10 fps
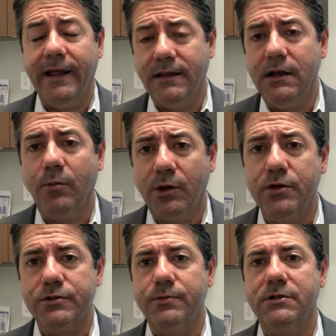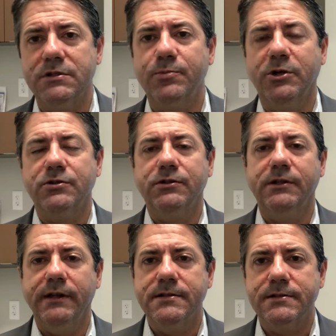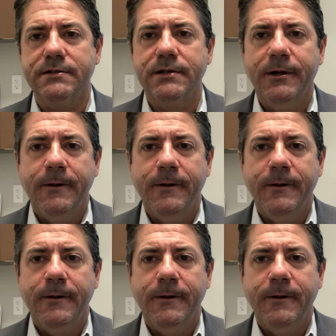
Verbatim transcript: and the up-close with these specialty lenses.